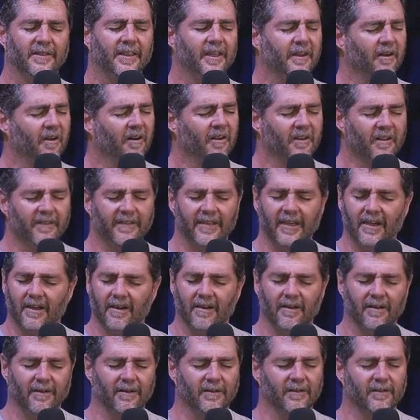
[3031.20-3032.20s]
they're not on their
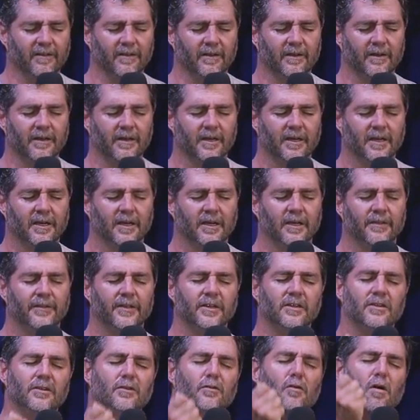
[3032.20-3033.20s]
own,
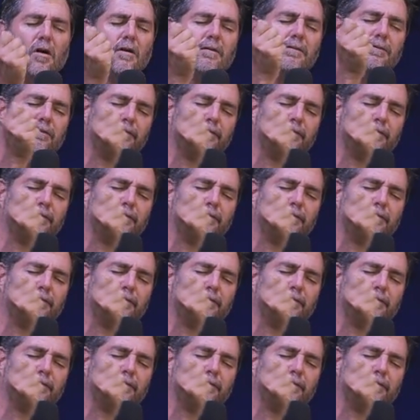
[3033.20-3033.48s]
that you are